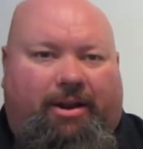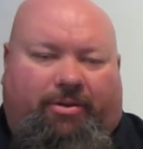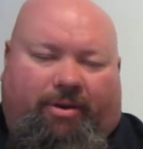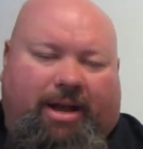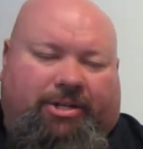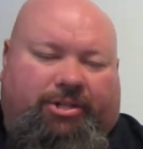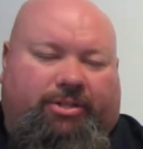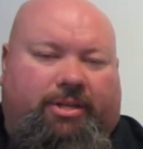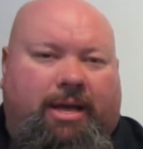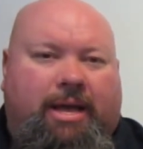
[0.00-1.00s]
of
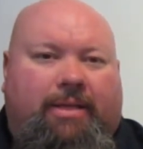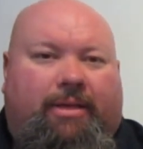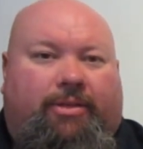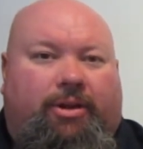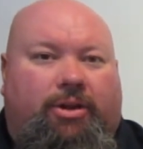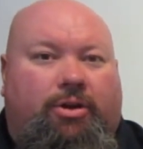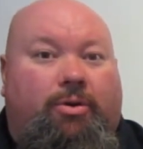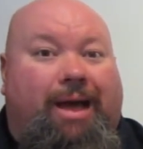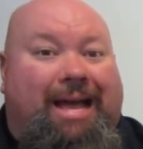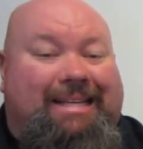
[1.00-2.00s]
directions that the
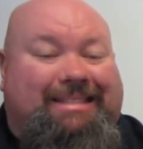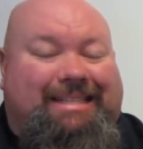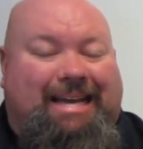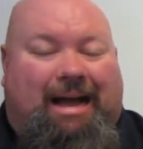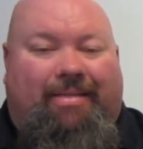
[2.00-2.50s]
new STI,